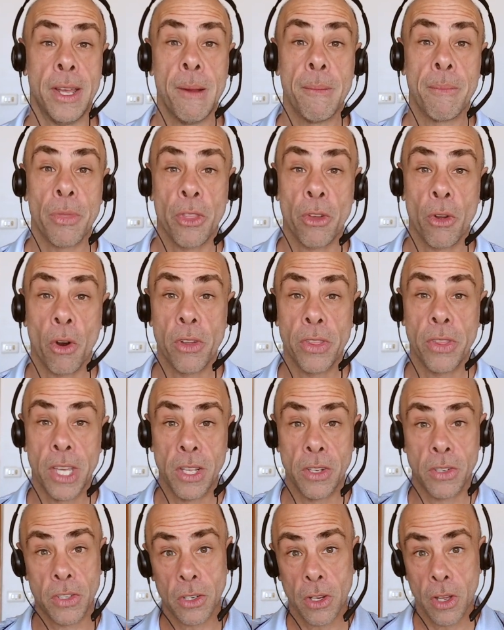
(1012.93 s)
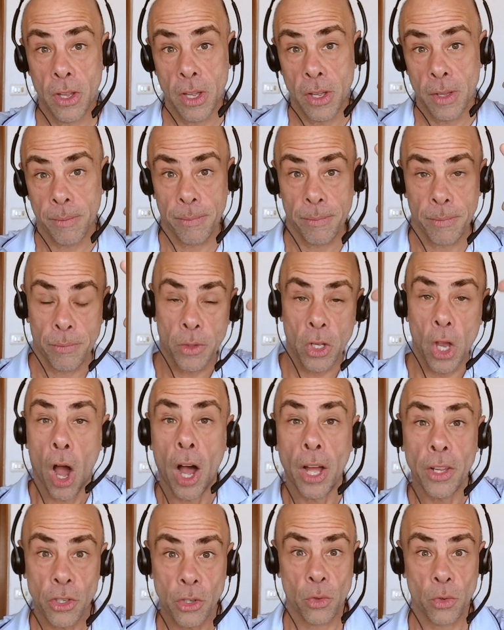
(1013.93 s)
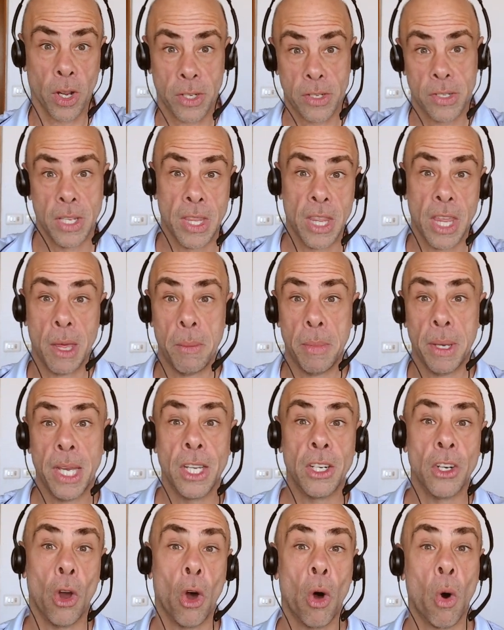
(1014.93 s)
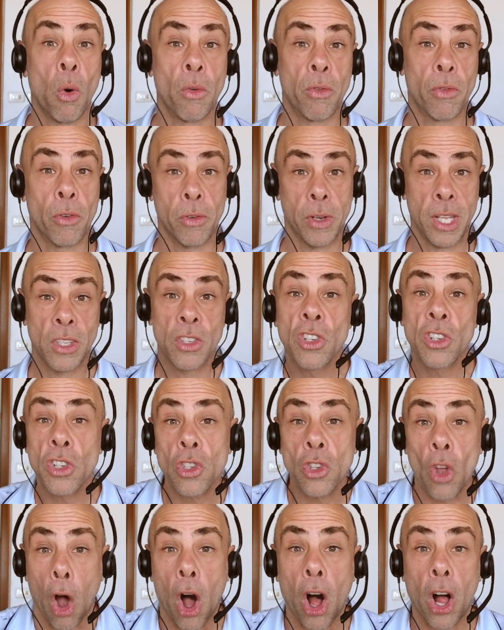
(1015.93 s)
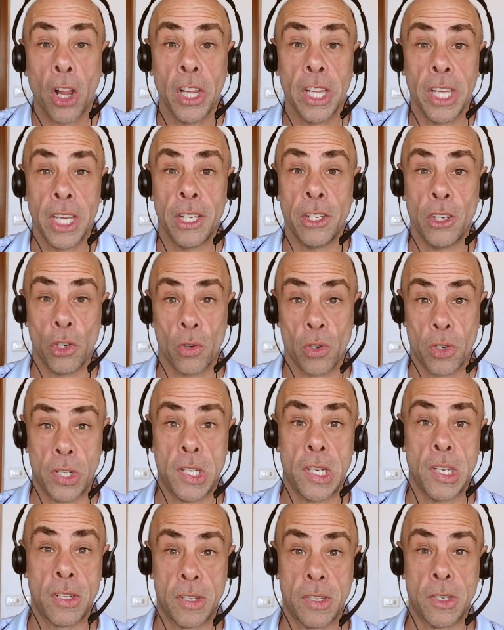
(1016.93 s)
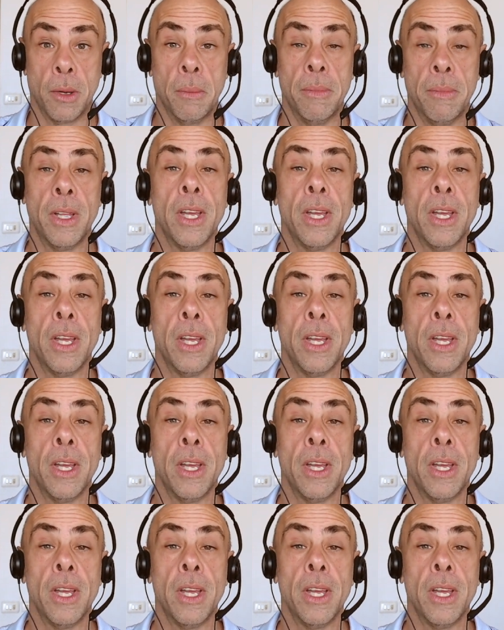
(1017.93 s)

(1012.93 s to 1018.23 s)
There are these constructs that they begin to install in your system.